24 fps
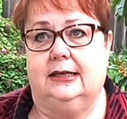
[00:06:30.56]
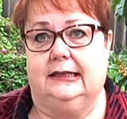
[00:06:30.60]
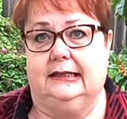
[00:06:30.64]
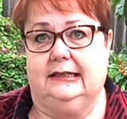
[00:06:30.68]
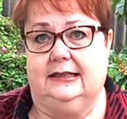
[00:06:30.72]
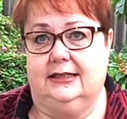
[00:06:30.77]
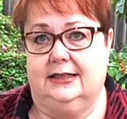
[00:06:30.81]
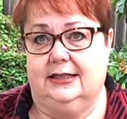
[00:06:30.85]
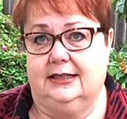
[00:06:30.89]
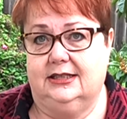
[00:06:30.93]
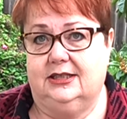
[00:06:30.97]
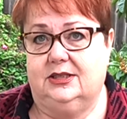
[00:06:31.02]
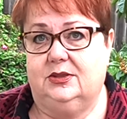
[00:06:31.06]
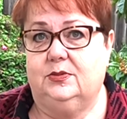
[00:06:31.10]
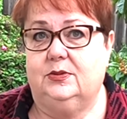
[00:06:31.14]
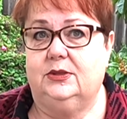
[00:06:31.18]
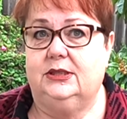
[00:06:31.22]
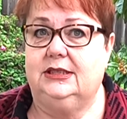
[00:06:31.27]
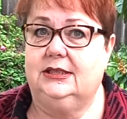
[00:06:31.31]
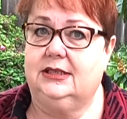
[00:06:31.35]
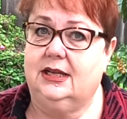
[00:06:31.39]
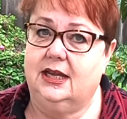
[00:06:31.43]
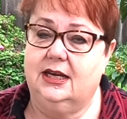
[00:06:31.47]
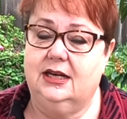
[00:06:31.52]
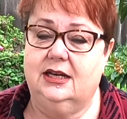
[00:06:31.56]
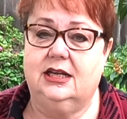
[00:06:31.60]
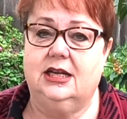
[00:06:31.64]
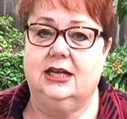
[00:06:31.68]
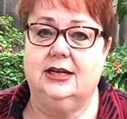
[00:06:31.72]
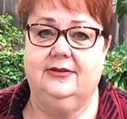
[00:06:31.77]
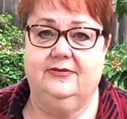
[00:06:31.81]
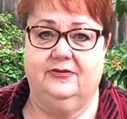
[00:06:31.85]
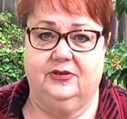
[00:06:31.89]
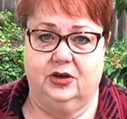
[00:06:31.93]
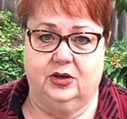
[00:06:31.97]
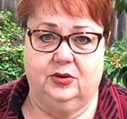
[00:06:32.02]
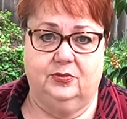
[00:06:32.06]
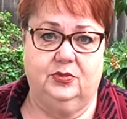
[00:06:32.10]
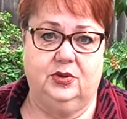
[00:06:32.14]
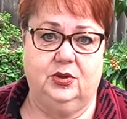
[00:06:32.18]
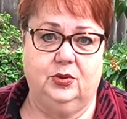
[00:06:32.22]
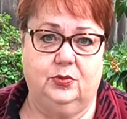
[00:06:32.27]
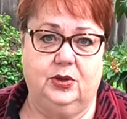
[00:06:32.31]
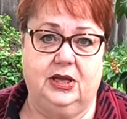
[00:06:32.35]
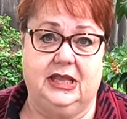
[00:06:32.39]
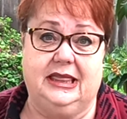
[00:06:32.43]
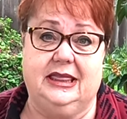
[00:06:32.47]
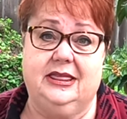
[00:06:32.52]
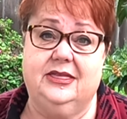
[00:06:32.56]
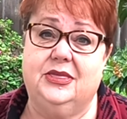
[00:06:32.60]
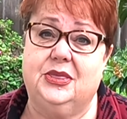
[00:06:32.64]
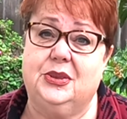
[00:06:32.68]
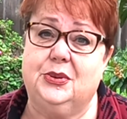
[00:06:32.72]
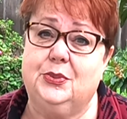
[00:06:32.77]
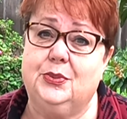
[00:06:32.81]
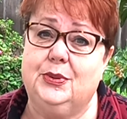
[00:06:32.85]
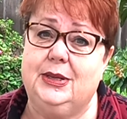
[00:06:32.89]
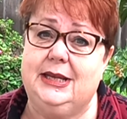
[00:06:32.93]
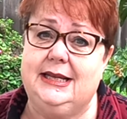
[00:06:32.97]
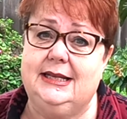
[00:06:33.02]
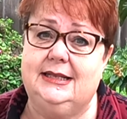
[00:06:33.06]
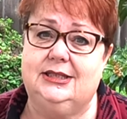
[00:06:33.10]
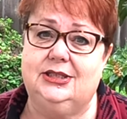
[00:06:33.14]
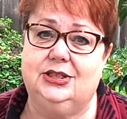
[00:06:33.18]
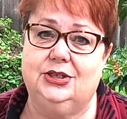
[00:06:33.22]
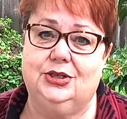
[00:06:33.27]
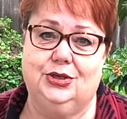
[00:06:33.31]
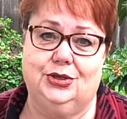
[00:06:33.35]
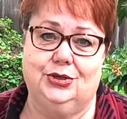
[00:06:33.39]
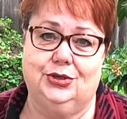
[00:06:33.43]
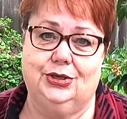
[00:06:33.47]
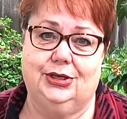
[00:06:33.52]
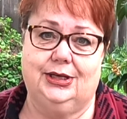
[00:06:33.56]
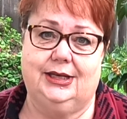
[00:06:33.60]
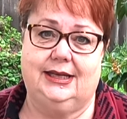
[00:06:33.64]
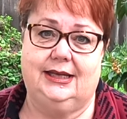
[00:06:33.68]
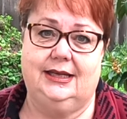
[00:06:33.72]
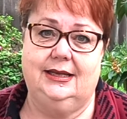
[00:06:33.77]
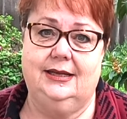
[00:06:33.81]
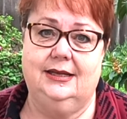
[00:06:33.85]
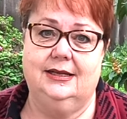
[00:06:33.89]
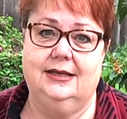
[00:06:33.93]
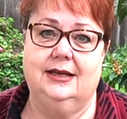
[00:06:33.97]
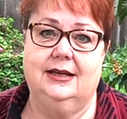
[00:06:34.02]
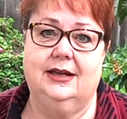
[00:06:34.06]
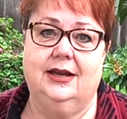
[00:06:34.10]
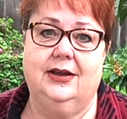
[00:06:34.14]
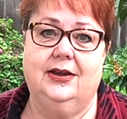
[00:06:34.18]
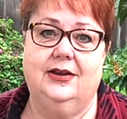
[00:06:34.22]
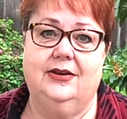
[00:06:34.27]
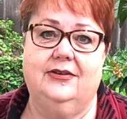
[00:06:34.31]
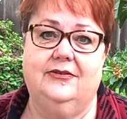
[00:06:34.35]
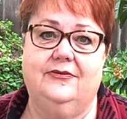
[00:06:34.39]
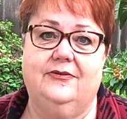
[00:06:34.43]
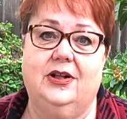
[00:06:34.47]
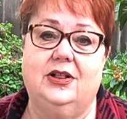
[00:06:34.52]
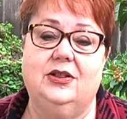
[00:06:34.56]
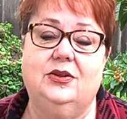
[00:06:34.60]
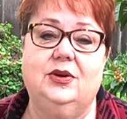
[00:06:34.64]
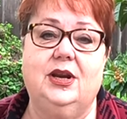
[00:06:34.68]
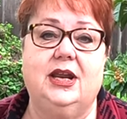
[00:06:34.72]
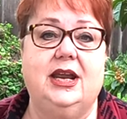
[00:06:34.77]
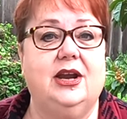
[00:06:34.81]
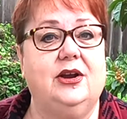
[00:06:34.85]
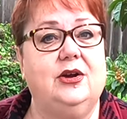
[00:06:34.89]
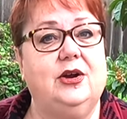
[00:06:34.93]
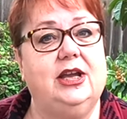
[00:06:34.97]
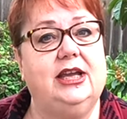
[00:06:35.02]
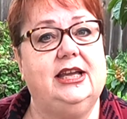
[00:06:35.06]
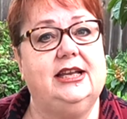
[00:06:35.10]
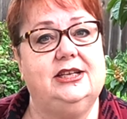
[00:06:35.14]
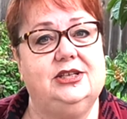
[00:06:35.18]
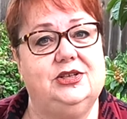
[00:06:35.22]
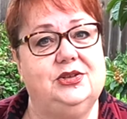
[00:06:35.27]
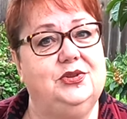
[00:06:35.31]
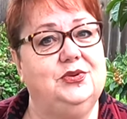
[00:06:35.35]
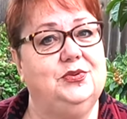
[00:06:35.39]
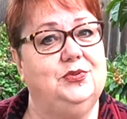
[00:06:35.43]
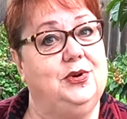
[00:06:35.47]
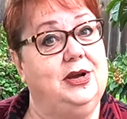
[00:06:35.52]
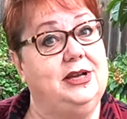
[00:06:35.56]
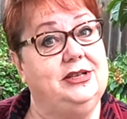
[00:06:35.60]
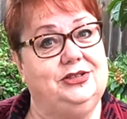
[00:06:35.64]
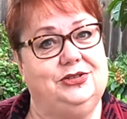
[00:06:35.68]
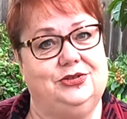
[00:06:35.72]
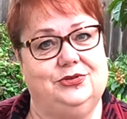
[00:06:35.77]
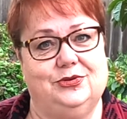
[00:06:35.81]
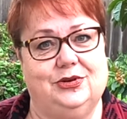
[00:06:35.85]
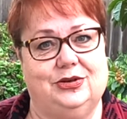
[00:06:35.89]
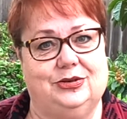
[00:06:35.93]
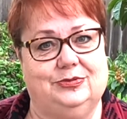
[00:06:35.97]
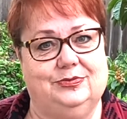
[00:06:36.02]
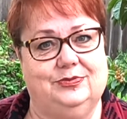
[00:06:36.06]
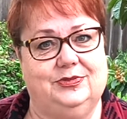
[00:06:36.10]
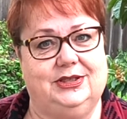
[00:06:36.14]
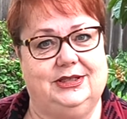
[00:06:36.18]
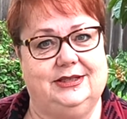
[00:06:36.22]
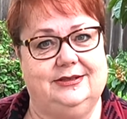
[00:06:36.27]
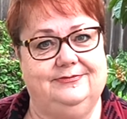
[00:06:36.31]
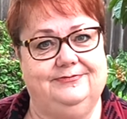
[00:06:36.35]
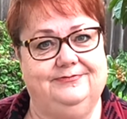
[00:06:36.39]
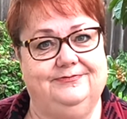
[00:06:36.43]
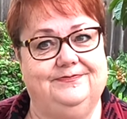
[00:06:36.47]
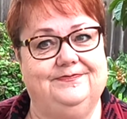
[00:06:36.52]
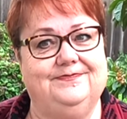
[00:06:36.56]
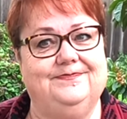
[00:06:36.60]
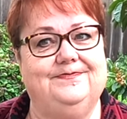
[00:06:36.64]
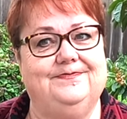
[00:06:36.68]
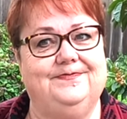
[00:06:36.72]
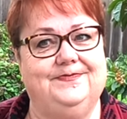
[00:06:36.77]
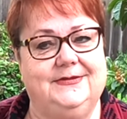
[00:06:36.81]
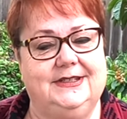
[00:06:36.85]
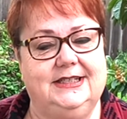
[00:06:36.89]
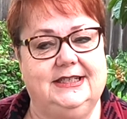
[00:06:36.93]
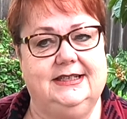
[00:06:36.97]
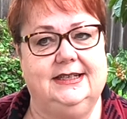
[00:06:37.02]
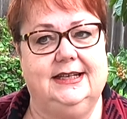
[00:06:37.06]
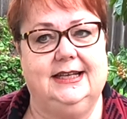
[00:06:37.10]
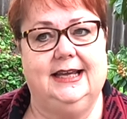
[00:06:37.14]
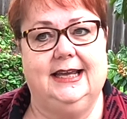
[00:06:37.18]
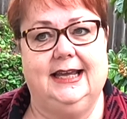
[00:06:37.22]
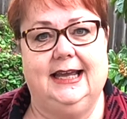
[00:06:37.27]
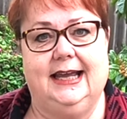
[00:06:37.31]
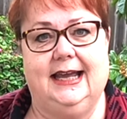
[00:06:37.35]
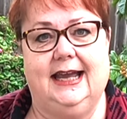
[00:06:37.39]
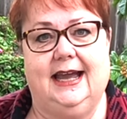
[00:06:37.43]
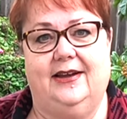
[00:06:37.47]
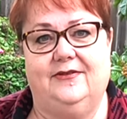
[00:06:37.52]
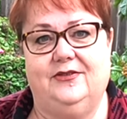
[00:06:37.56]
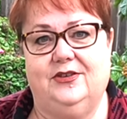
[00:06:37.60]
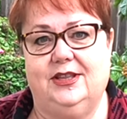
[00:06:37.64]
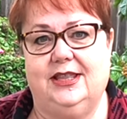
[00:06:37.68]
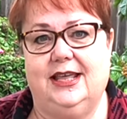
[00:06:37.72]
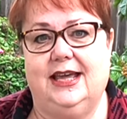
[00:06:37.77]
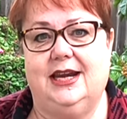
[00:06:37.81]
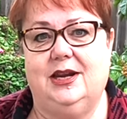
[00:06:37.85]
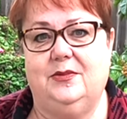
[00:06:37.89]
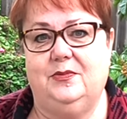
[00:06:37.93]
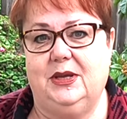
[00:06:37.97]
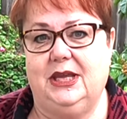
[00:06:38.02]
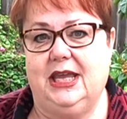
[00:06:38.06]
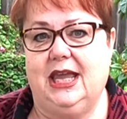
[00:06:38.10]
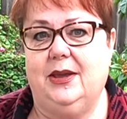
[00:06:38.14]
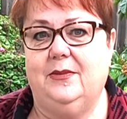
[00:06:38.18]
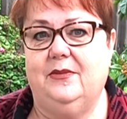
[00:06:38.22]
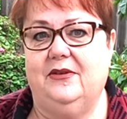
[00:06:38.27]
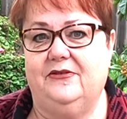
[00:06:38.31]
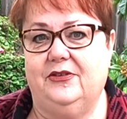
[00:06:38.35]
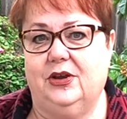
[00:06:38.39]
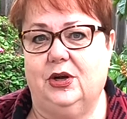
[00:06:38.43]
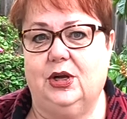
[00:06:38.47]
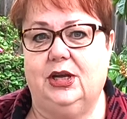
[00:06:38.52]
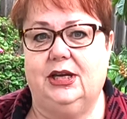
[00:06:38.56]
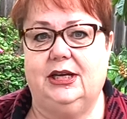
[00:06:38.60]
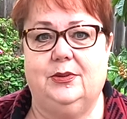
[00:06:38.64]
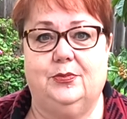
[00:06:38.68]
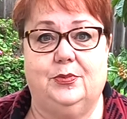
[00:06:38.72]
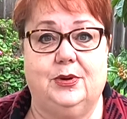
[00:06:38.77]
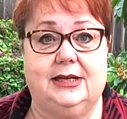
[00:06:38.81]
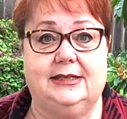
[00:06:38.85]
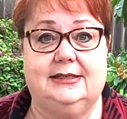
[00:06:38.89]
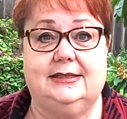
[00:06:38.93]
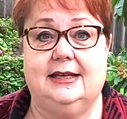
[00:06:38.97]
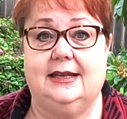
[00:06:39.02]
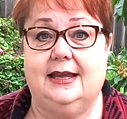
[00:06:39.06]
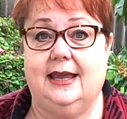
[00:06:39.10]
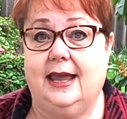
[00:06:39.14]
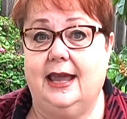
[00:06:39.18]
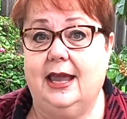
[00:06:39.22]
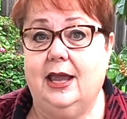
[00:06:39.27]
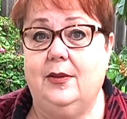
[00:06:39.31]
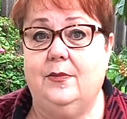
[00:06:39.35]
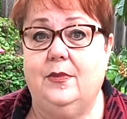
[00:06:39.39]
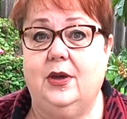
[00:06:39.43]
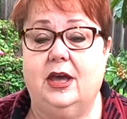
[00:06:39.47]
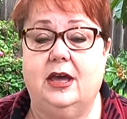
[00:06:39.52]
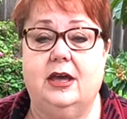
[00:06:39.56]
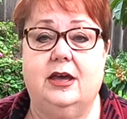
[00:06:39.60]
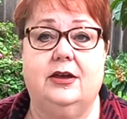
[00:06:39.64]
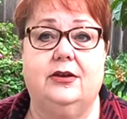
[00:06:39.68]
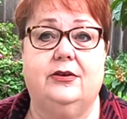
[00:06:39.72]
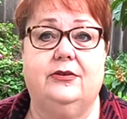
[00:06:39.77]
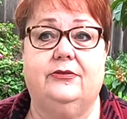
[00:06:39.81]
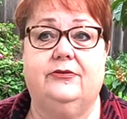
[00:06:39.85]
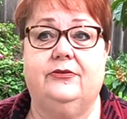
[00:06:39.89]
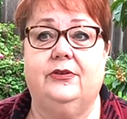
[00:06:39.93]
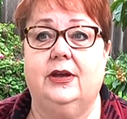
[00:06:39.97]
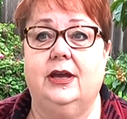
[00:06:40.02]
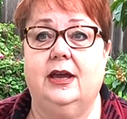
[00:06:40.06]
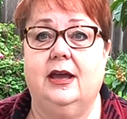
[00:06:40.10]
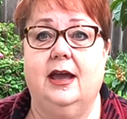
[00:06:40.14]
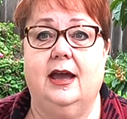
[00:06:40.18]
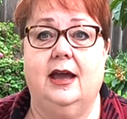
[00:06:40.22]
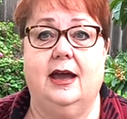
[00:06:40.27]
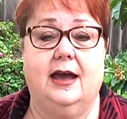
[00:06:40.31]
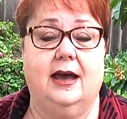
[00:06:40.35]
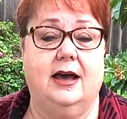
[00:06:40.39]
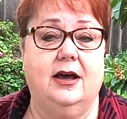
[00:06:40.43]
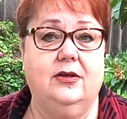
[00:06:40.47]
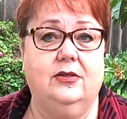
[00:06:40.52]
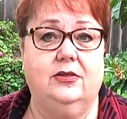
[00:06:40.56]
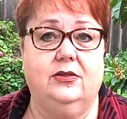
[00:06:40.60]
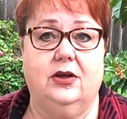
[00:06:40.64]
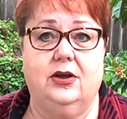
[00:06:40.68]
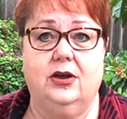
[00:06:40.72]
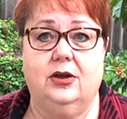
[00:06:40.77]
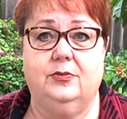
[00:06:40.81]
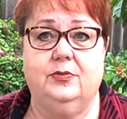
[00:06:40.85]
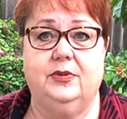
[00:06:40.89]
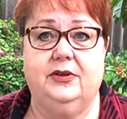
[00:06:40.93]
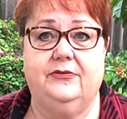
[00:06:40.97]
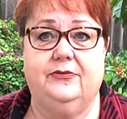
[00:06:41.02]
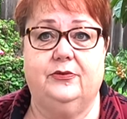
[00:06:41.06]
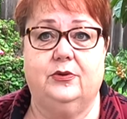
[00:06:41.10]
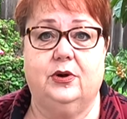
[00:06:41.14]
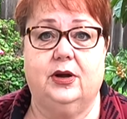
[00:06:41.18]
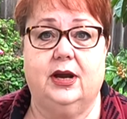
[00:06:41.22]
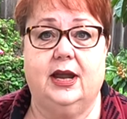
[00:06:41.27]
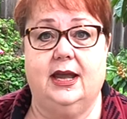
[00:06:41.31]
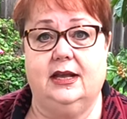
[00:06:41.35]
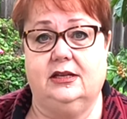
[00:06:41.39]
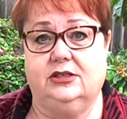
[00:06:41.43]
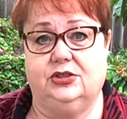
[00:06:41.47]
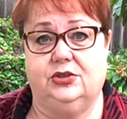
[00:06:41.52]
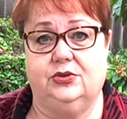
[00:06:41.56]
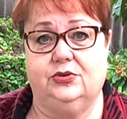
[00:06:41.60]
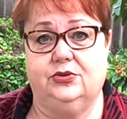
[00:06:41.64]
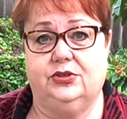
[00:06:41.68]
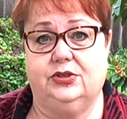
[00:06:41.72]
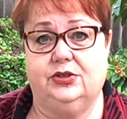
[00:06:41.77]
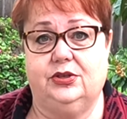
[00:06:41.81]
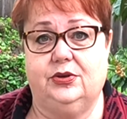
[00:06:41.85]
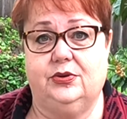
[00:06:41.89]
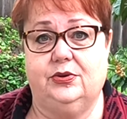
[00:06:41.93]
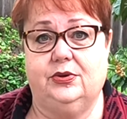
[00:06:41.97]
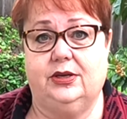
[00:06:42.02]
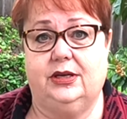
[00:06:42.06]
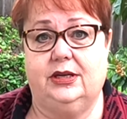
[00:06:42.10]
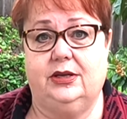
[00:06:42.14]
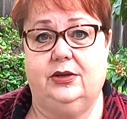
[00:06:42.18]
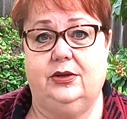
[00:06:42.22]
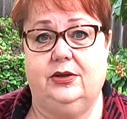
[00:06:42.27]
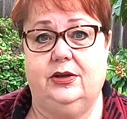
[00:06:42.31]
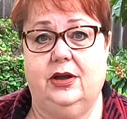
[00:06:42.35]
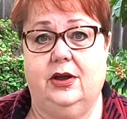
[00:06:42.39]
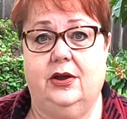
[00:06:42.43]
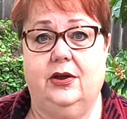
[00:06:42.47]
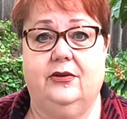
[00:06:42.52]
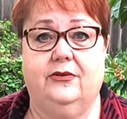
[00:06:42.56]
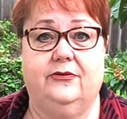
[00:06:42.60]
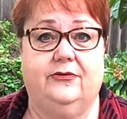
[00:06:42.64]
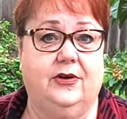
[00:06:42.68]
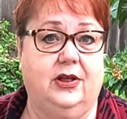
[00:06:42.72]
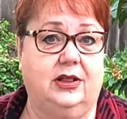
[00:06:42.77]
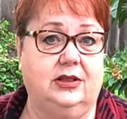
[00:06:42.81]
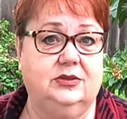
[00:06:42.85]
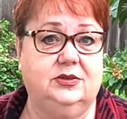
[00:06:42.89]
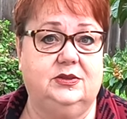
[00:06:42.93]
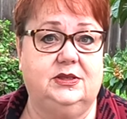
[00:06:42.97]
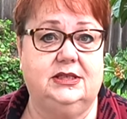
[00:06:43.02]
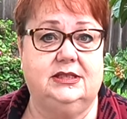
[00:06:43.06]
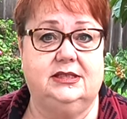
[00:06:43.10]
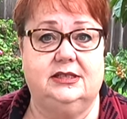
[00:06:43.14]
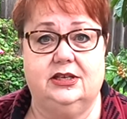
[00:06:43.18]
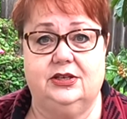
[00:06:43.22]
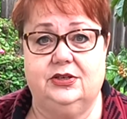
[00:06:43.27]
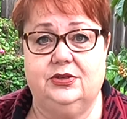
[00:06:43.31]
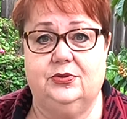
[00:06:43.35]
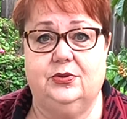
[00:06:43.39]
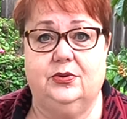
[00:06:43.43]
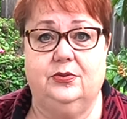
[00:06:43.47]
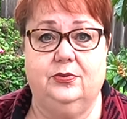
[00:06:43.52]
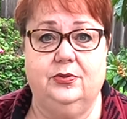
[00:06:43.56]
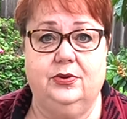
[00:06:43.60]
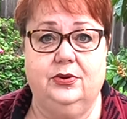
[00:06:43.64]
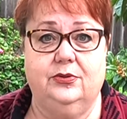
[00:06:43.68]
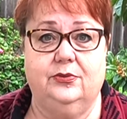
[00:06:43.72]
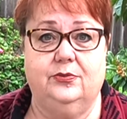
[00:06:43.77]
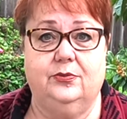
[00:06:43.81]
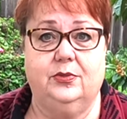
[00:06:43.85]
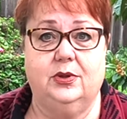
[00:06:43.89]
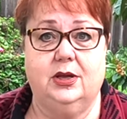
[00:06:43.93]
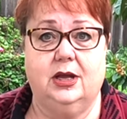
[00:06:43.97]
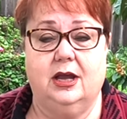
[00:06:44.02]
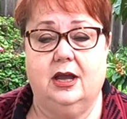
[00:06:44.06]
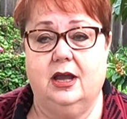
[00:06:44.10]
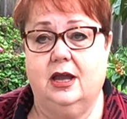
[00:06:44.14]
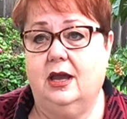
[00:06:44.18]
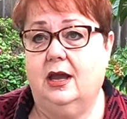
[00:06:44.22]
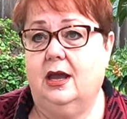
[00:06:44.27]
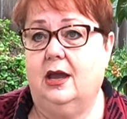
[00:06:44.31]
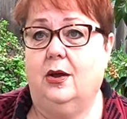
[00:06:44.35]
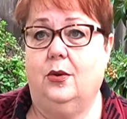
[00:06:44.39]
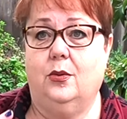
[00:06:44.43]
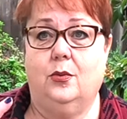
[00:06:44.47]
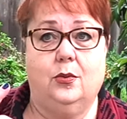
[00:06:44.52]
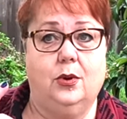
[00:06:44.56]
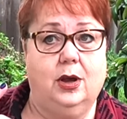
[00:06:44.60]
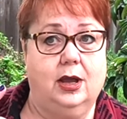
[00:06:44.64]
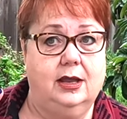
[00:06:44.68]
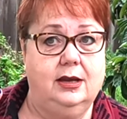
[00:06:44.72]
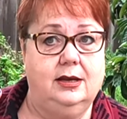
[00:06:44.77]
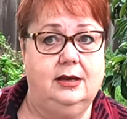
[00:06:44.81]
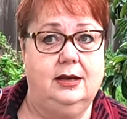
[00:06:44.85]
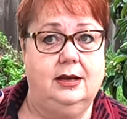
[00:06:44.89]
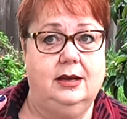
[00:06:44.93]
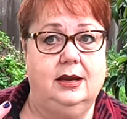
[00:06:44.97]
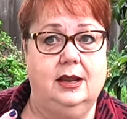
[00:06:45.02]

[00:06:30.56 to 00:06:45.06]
This was kind of confirmed when three security followed Harry into the restrooms. After that, it became a very depressing game of how long before extra security follows us into a room. One,